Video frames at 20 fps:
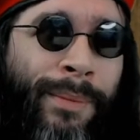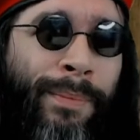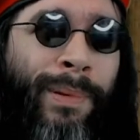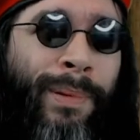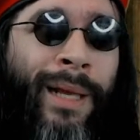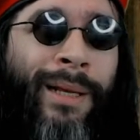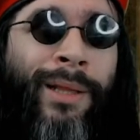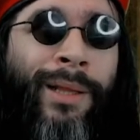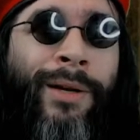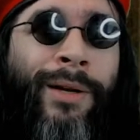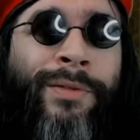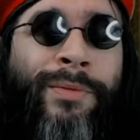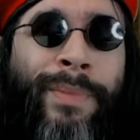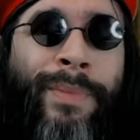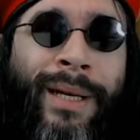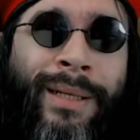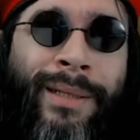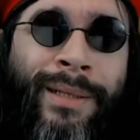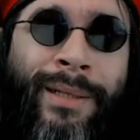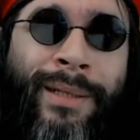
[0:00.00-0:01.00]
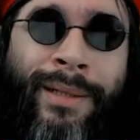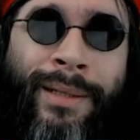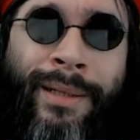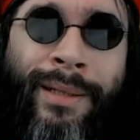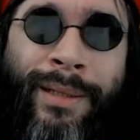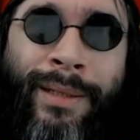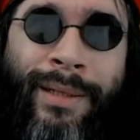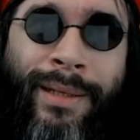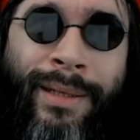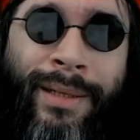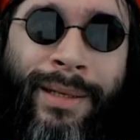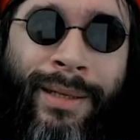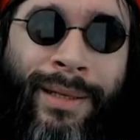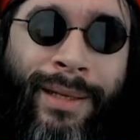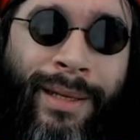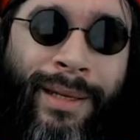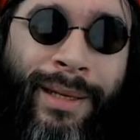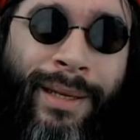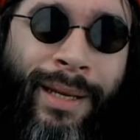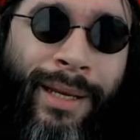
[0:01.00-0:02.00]
Black Lives Matter
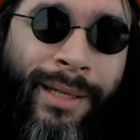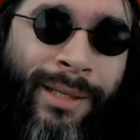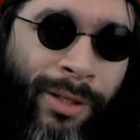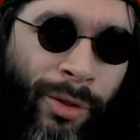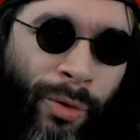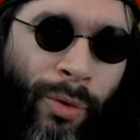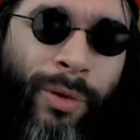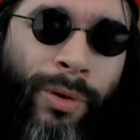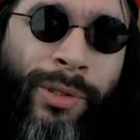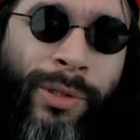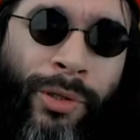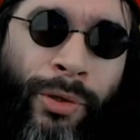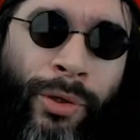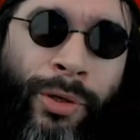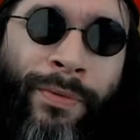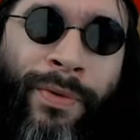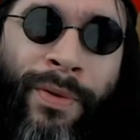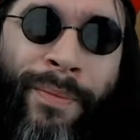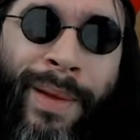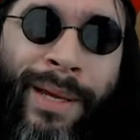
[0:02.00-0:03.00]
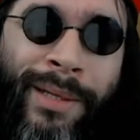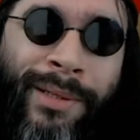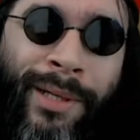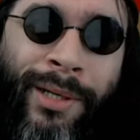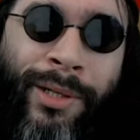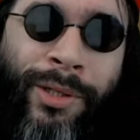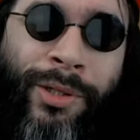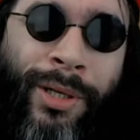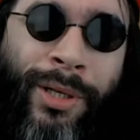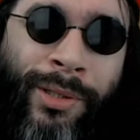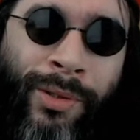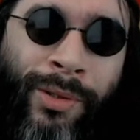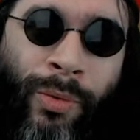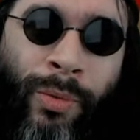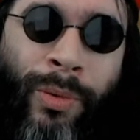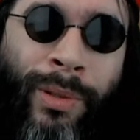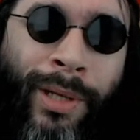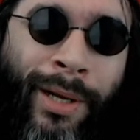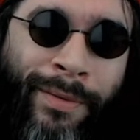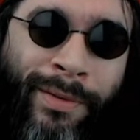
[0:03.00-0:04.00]
is not as good of a message as All
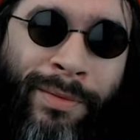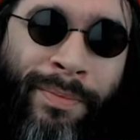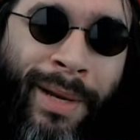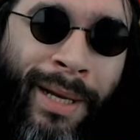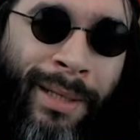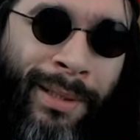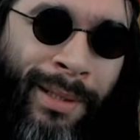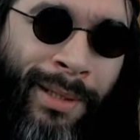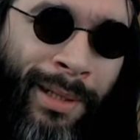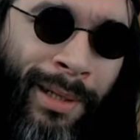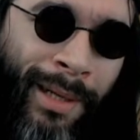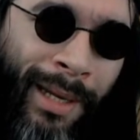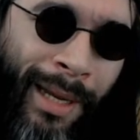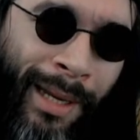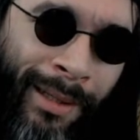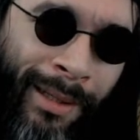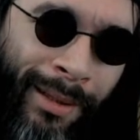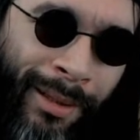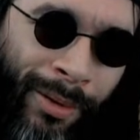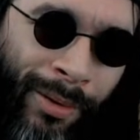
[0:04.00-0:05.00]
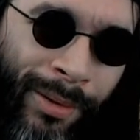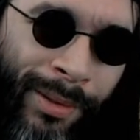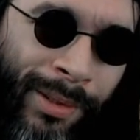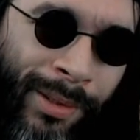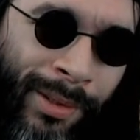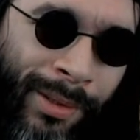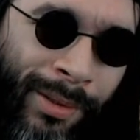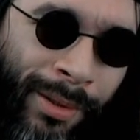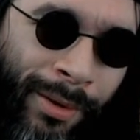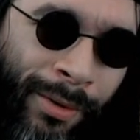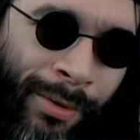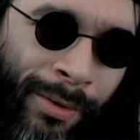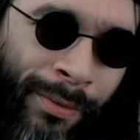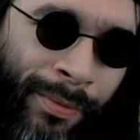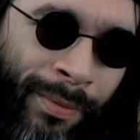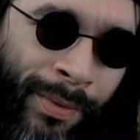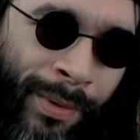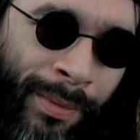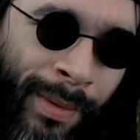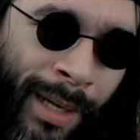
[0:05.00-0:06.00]
Lives Matter, and lots of
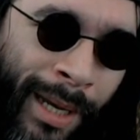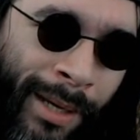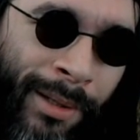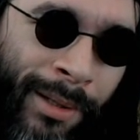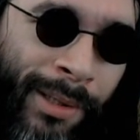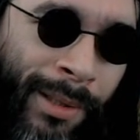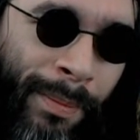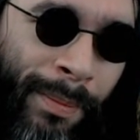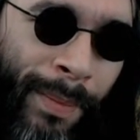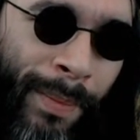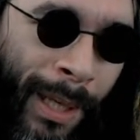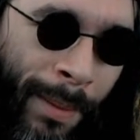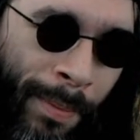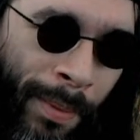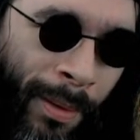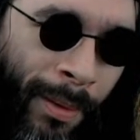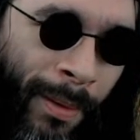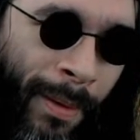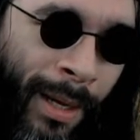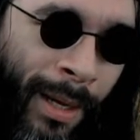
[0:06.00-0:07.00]
innocent people